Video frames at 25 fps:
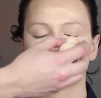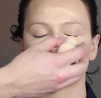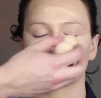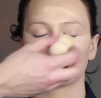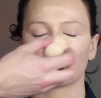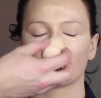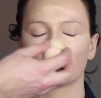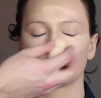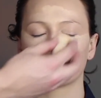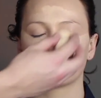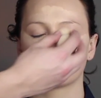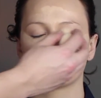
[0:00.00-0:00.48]

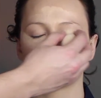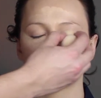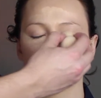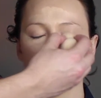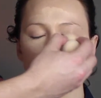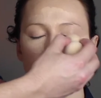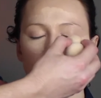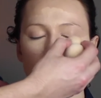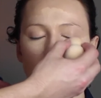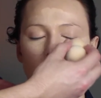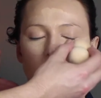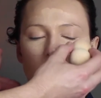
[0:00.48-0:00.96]
down the bridge of
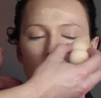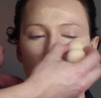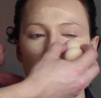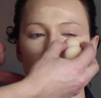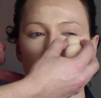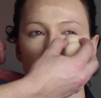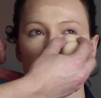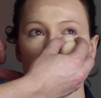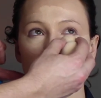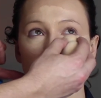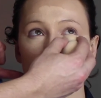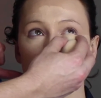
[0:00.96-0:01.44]
the nose,
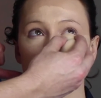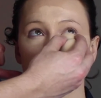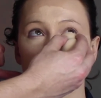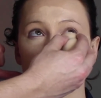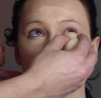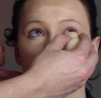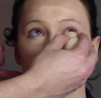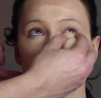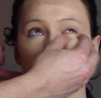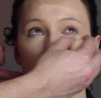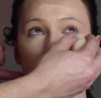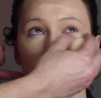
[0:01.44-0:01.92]

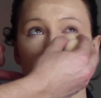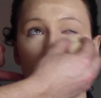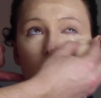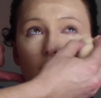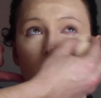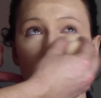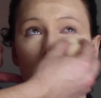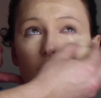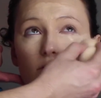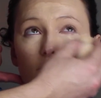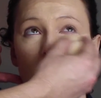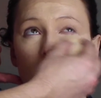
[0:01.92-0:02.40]
cupid's bow
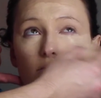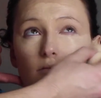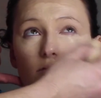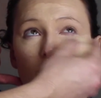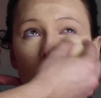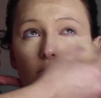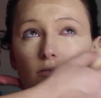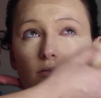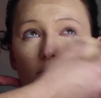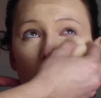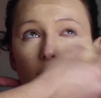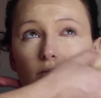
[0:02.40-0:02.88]
and
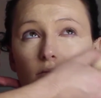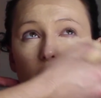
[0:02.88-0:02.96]
chin.